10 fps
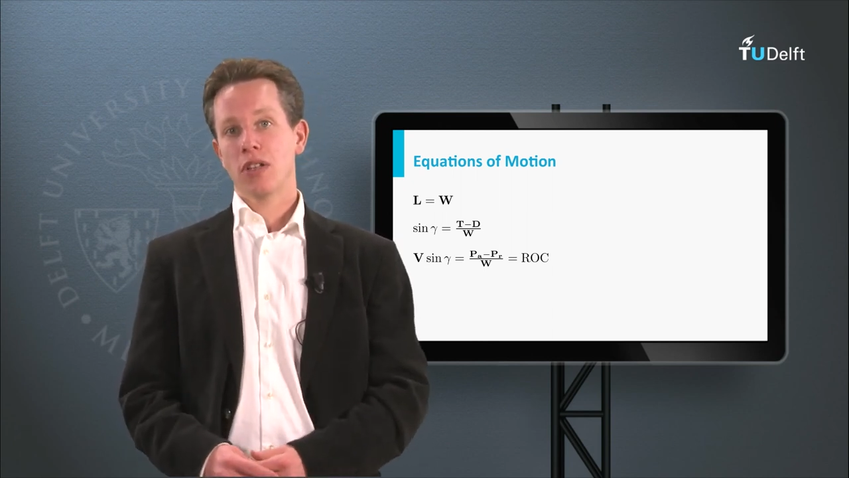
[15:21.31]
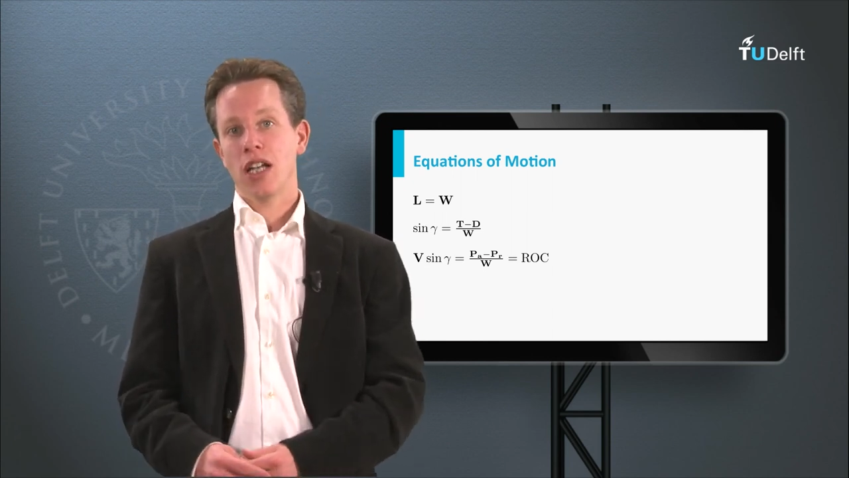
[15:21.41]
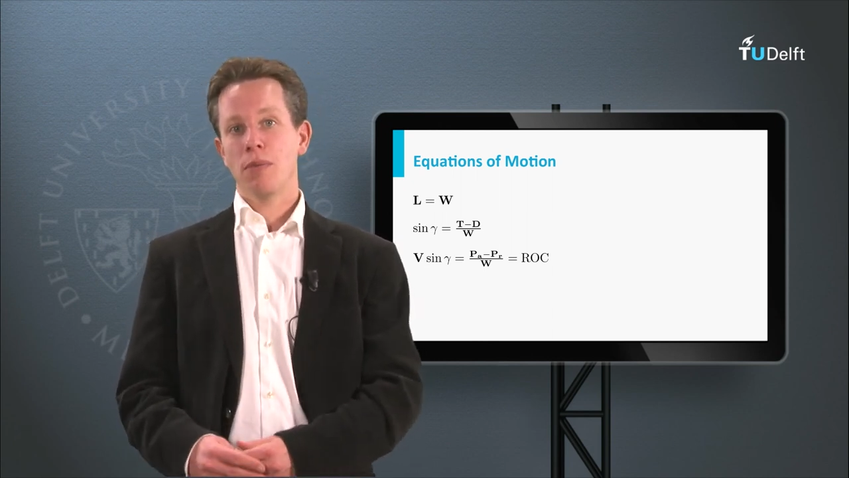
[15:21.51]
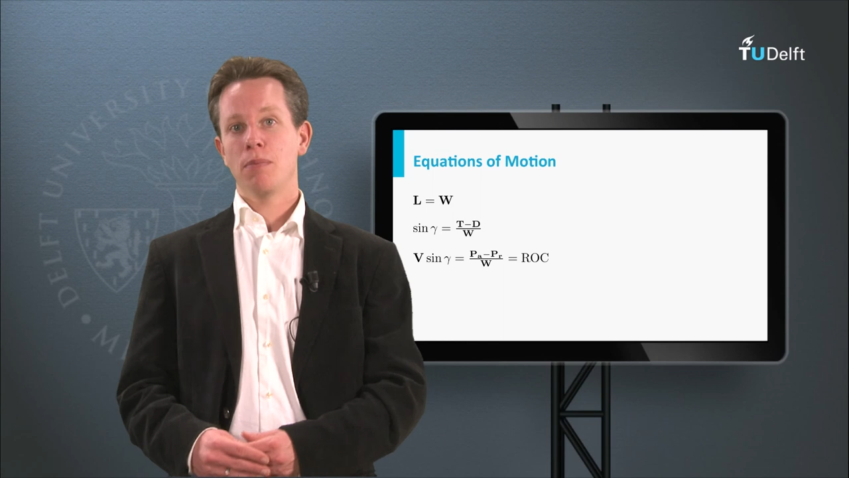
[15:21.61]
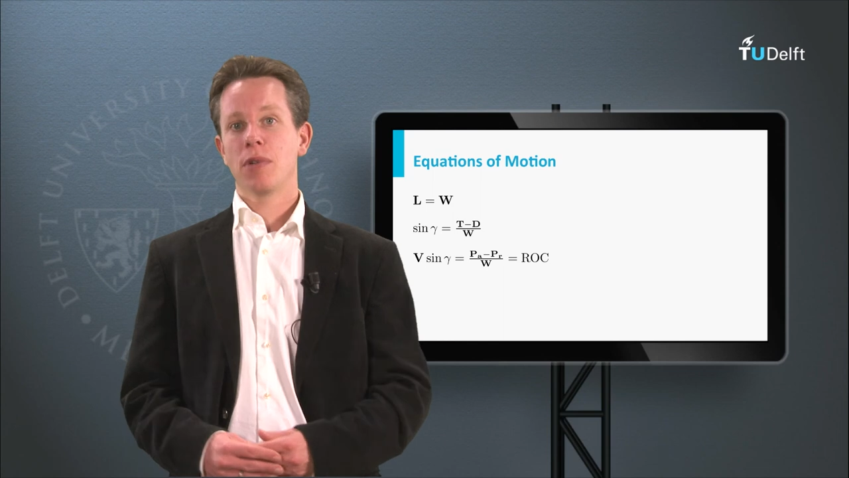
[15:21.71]

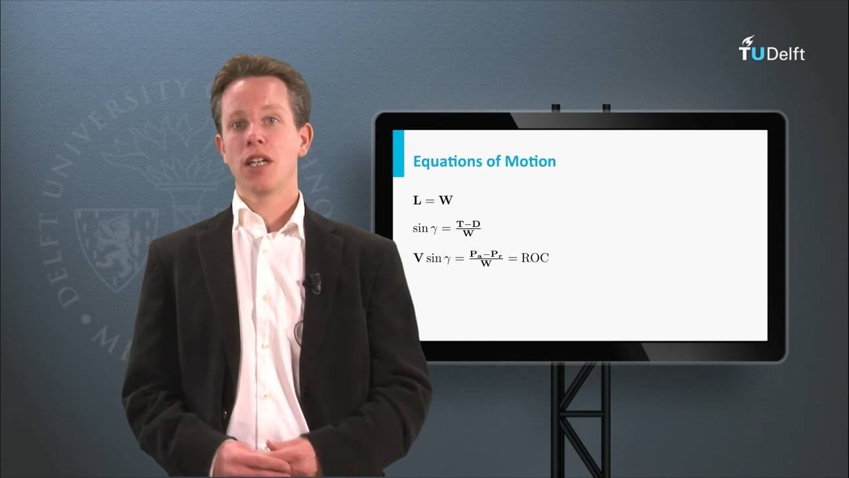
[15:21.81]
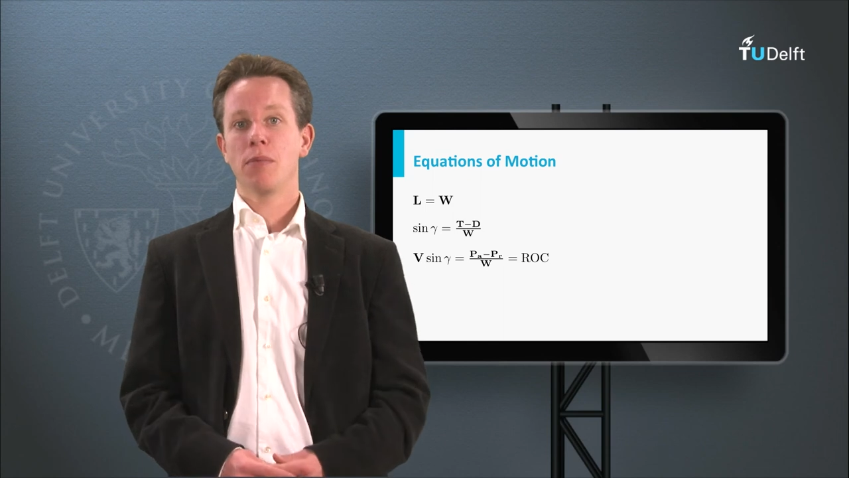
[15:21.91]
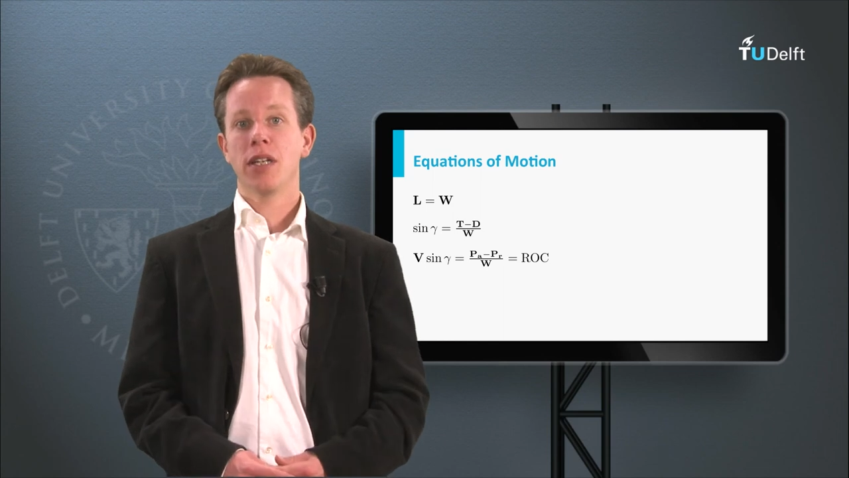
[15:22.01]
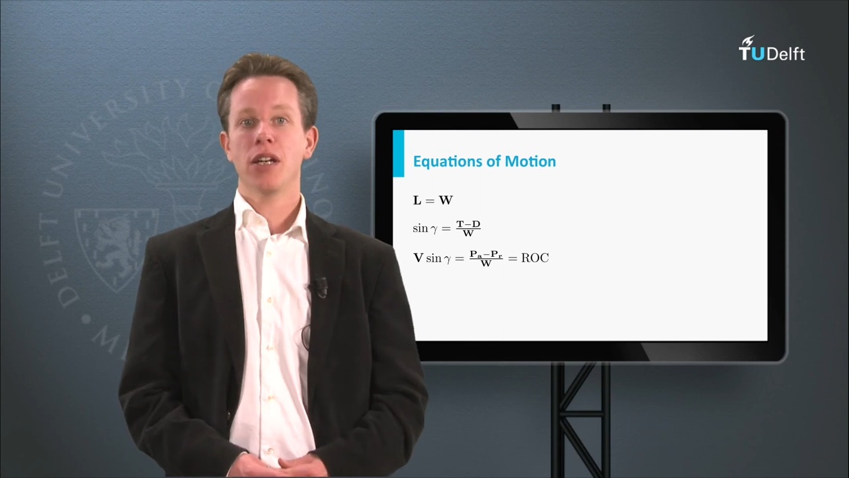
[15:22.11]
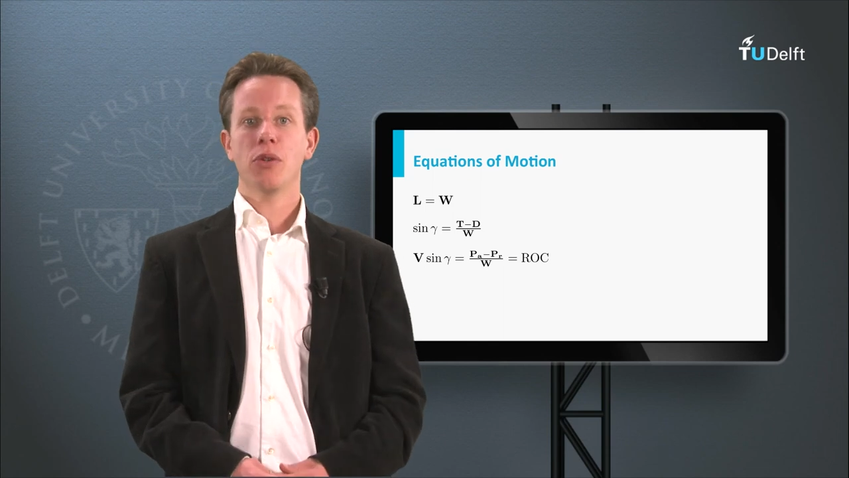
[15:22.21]
climb
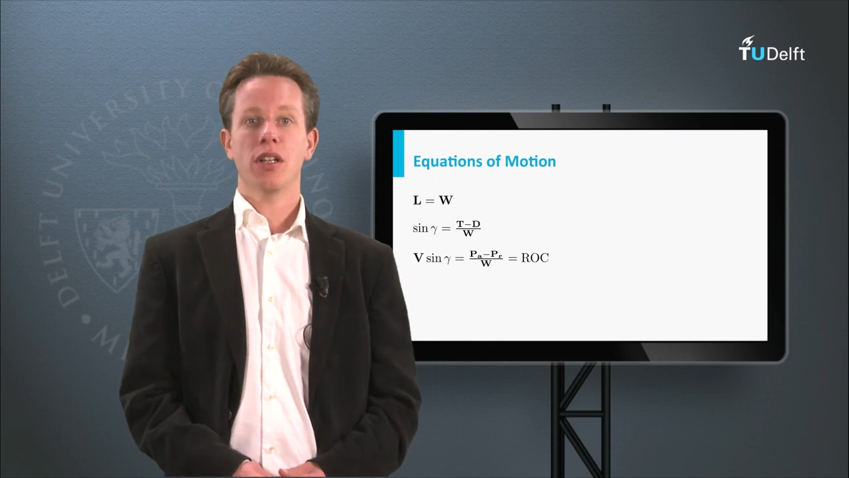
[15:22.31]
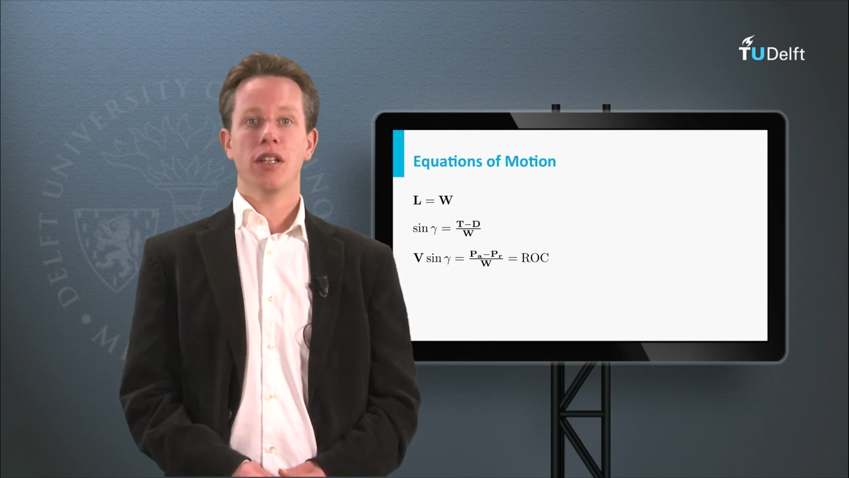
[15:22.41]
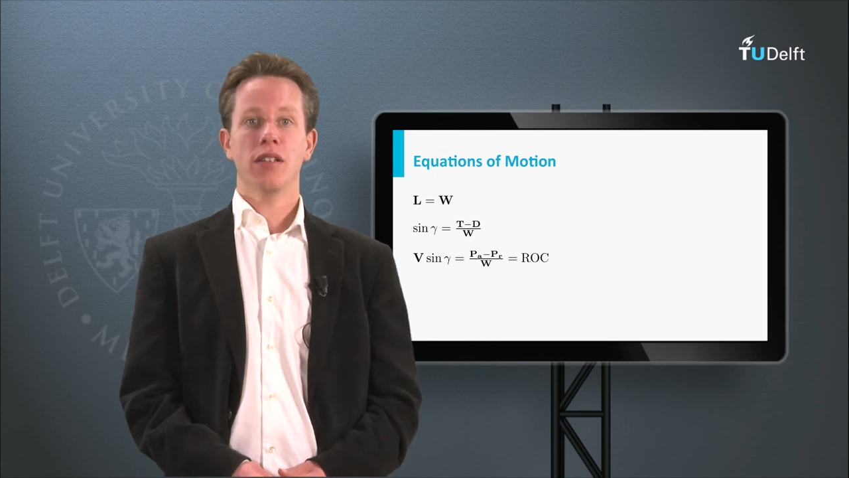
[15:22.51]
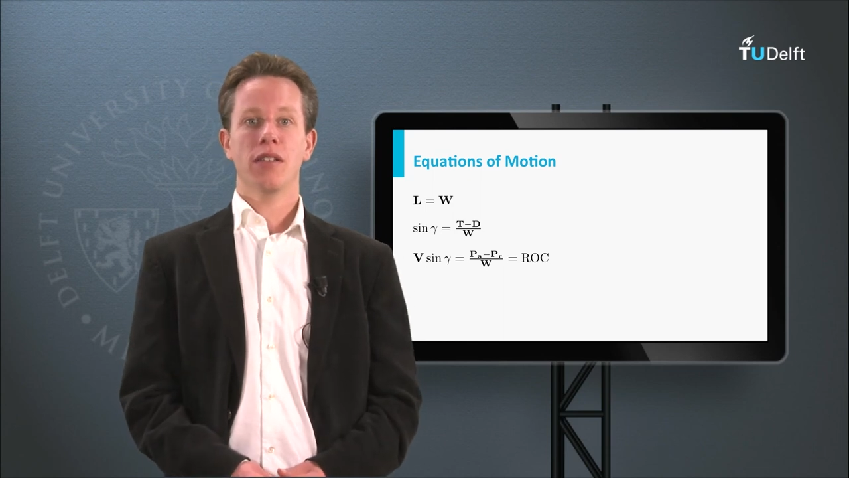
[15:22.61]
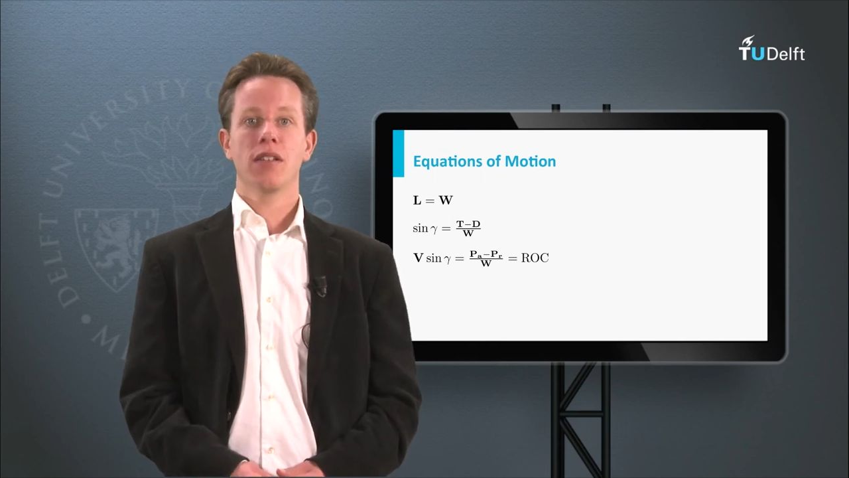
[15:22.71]
can be
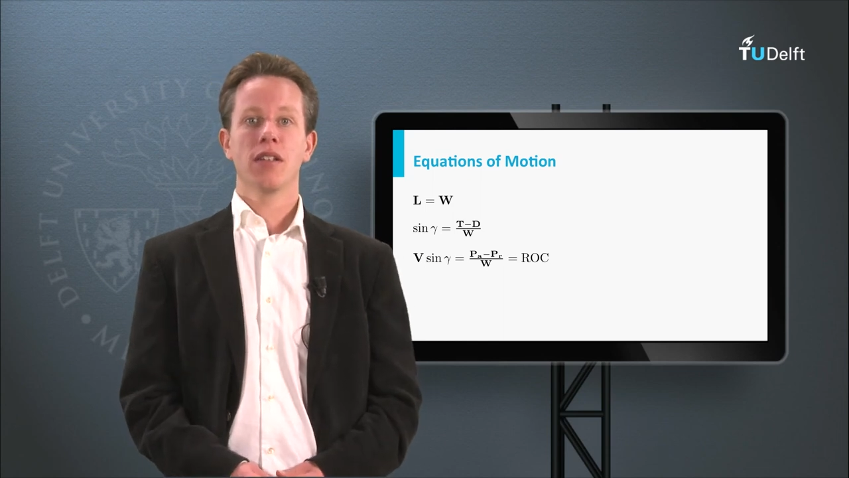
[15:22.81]
calculated.